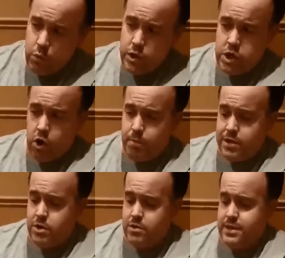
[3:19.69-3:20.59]
which I'll be
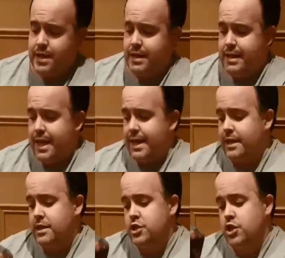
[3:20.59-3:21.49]
using in
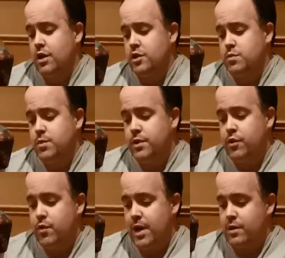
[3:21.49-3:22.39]
conjunction with the
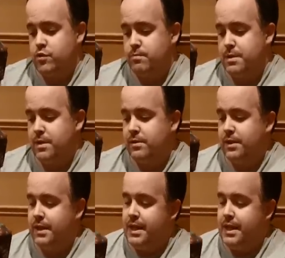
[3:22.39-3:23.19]
300mm.